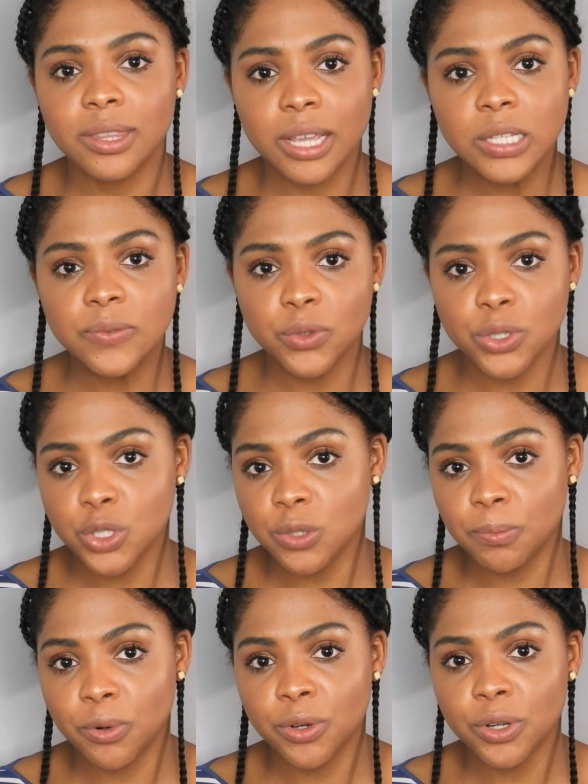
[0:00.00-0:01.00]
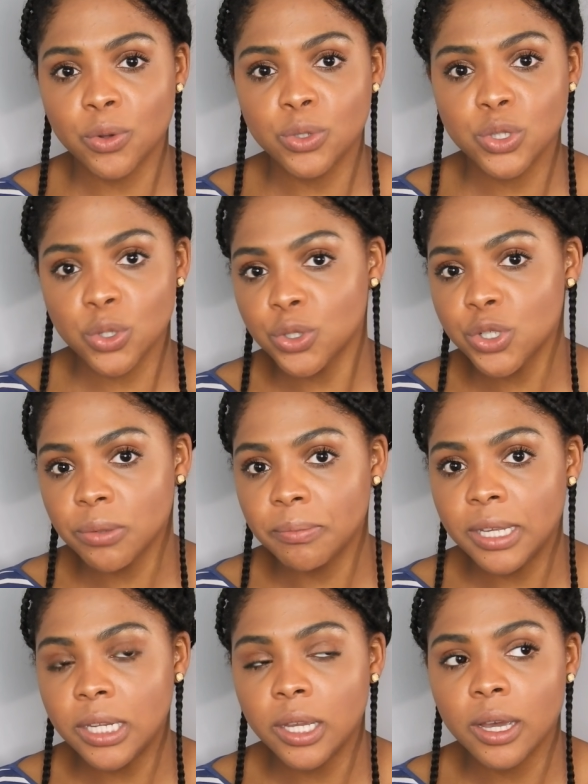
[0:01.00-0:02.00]
Thanks for the support on
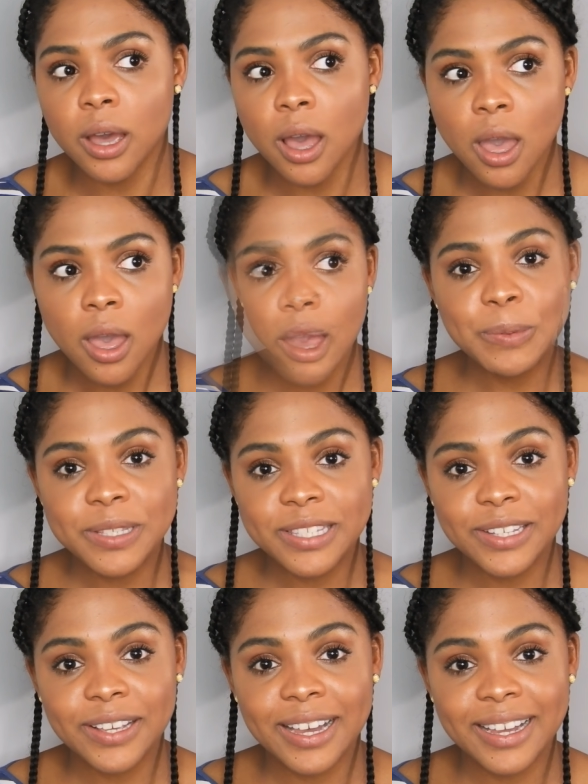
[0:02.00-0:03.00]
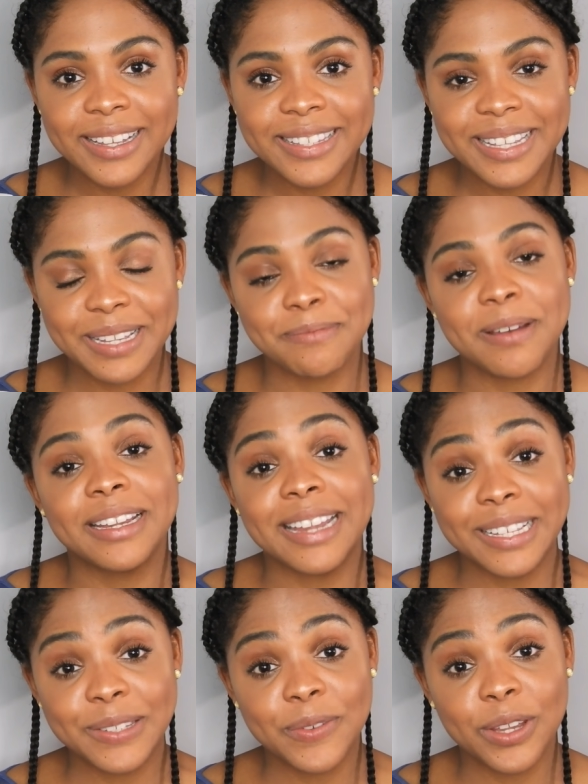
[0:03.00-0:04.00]
social media. And I hope to see you guys in my
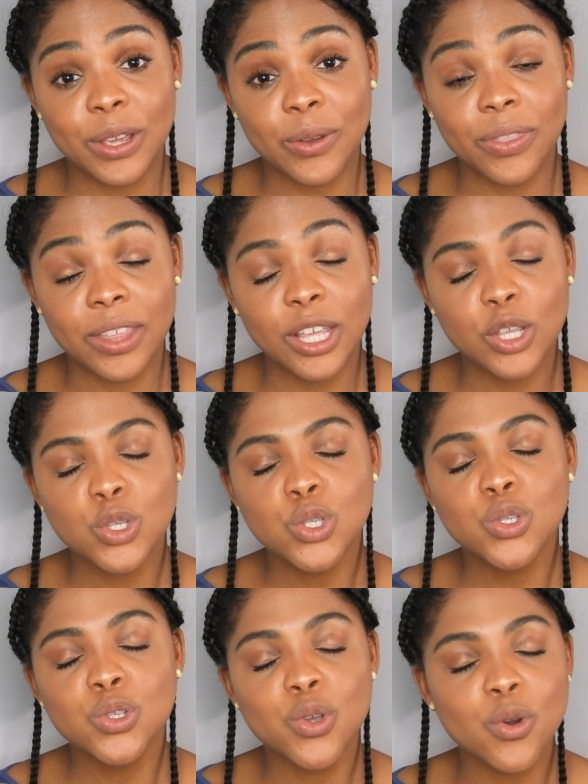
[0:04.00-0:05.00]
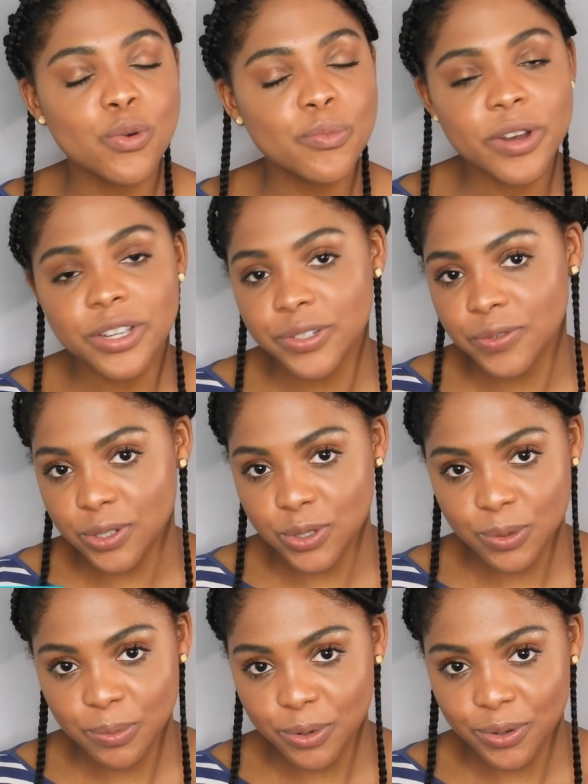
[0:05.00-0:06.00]
next video. Thank you so much for the
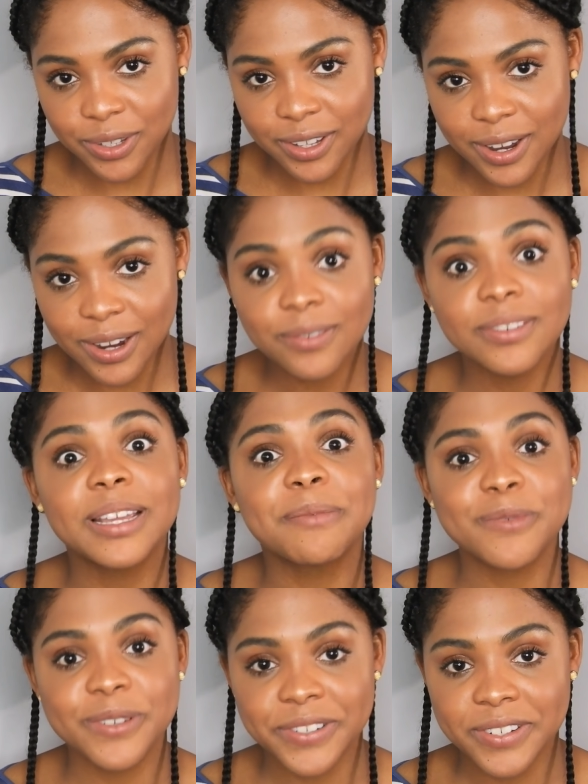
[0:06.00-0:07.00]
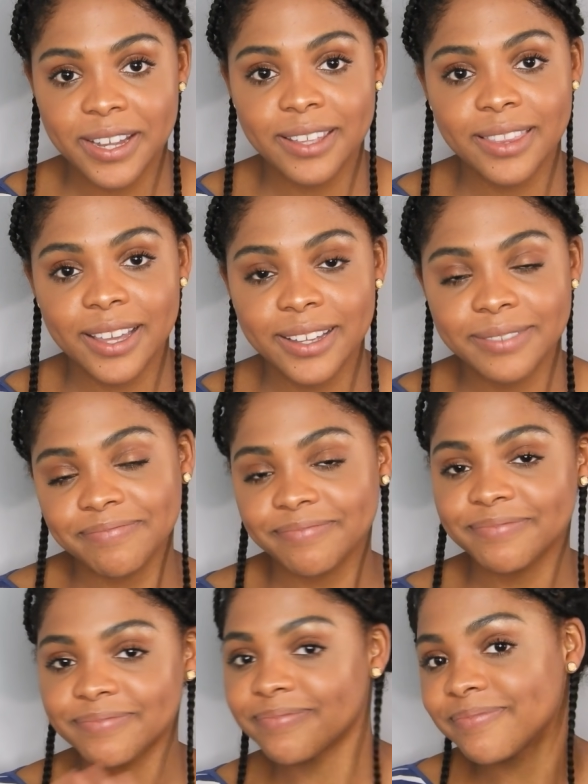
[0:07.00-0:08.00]
support. I really appreciate that.
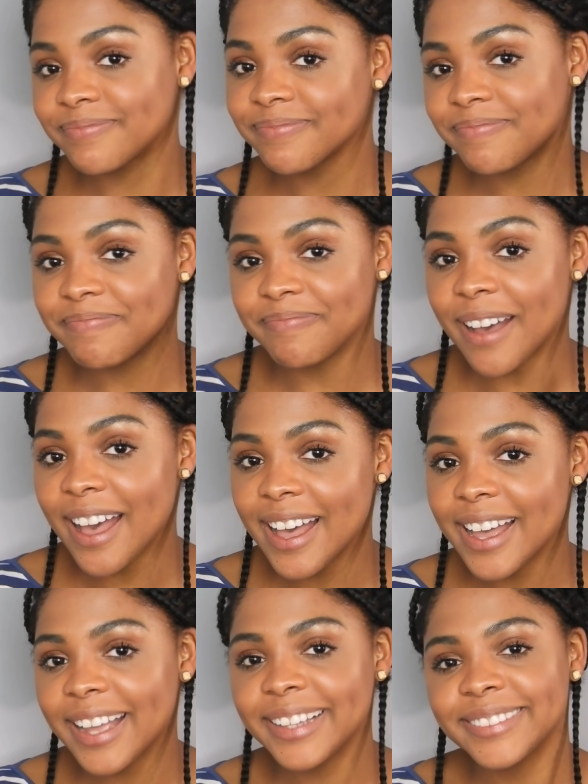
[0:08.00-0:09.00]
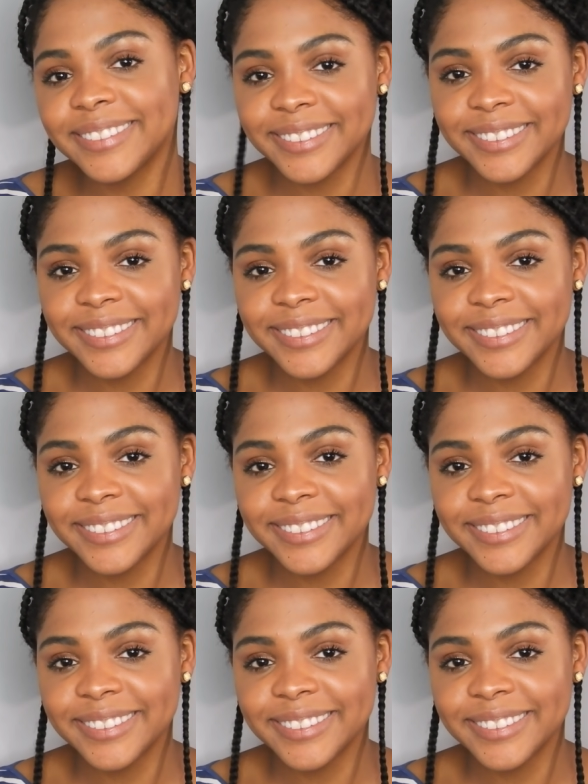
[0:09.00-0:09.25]
Bye!